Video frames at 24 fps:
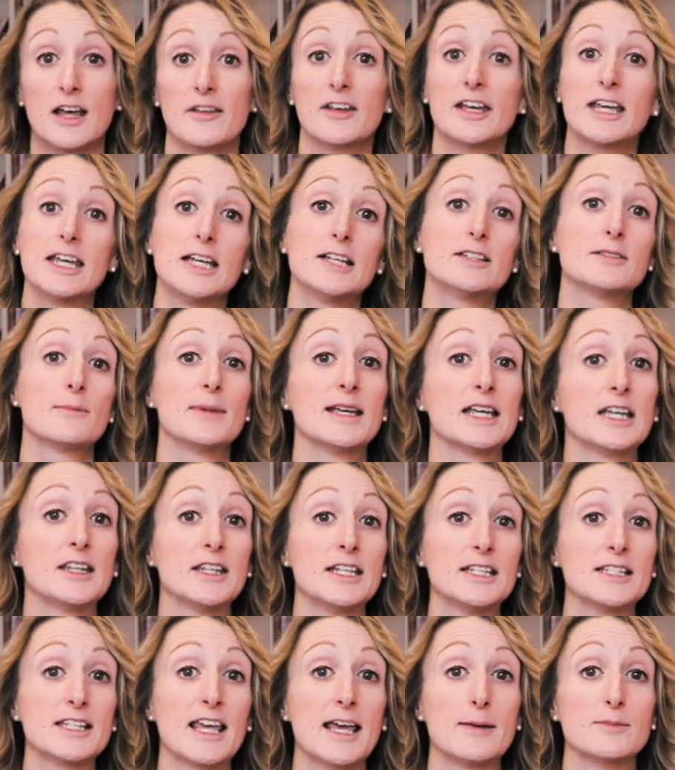Now the key to making
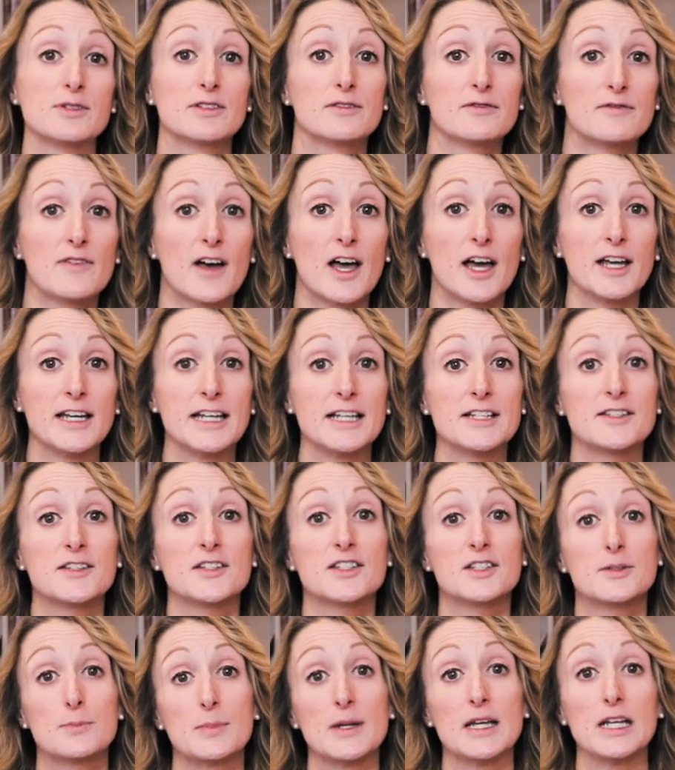these games fun is the
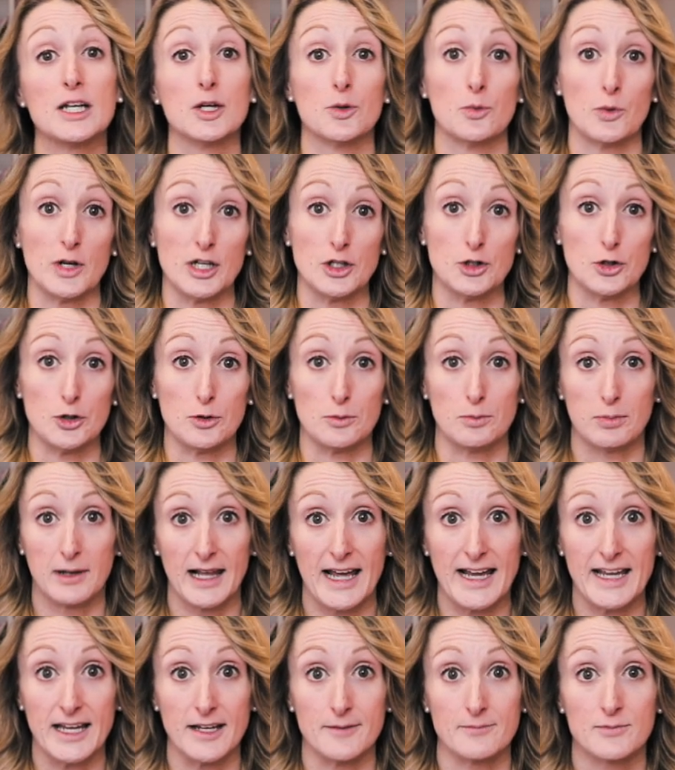speed at which you
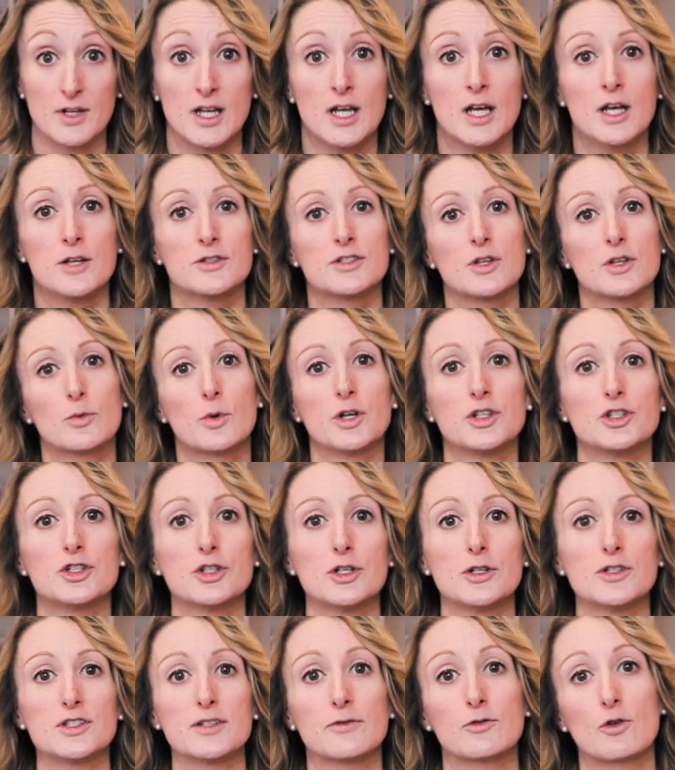play it. So once
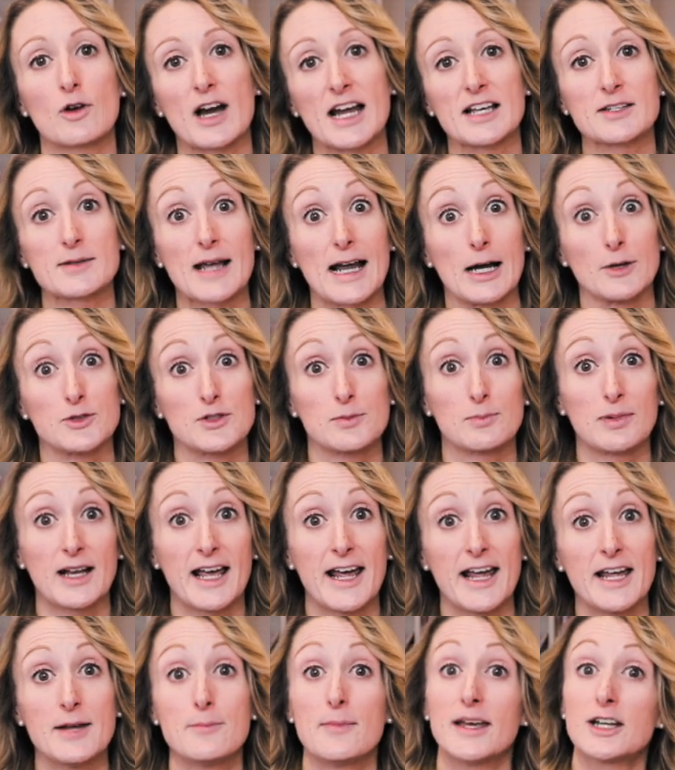students have grasped how to
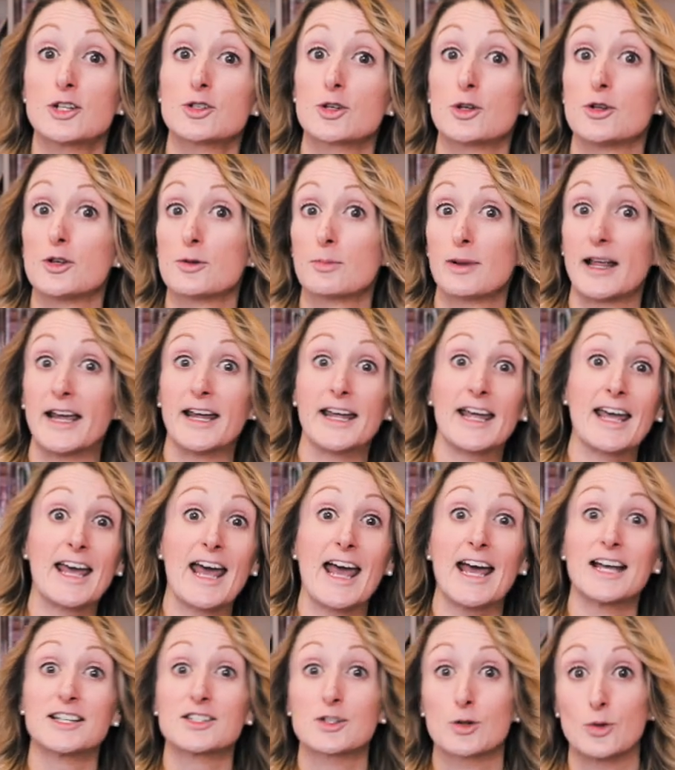play, make sure you're playing it
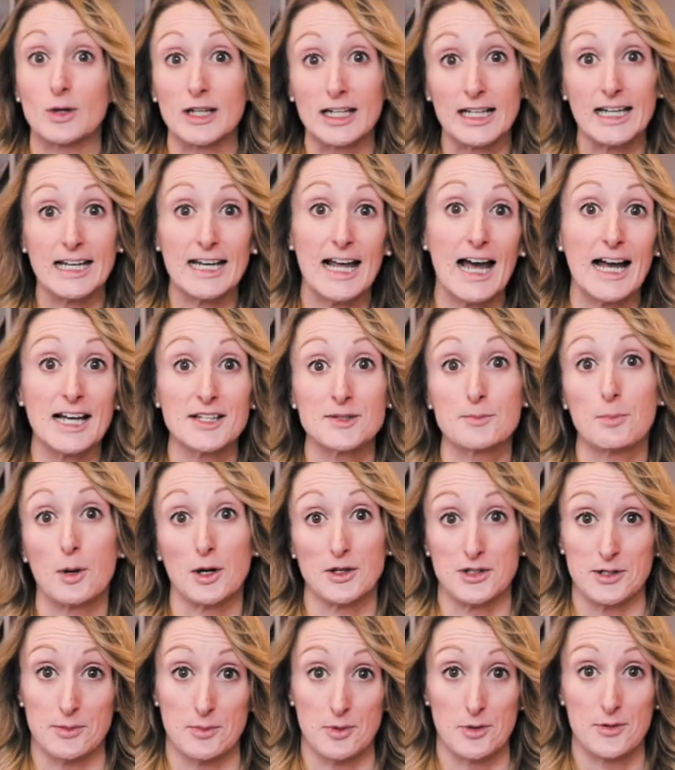as quickly as
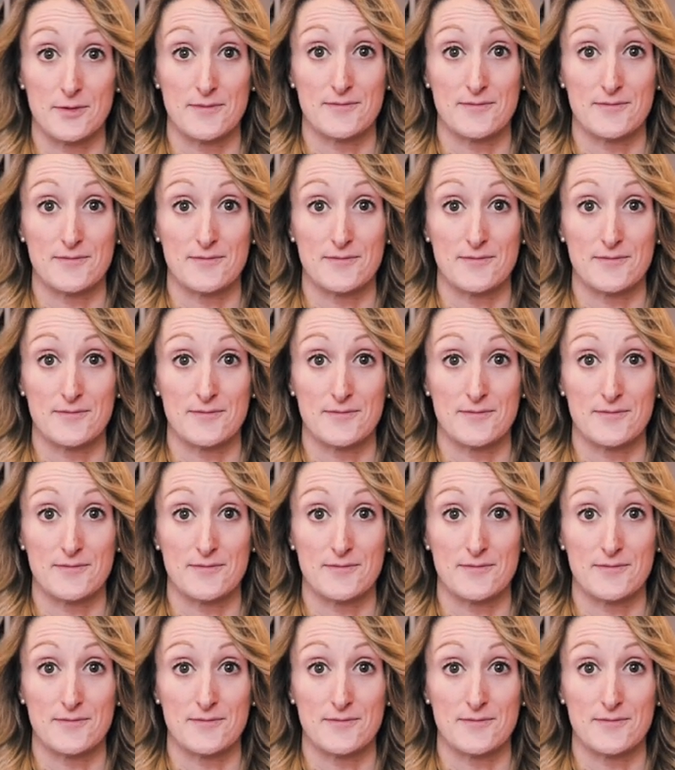possible.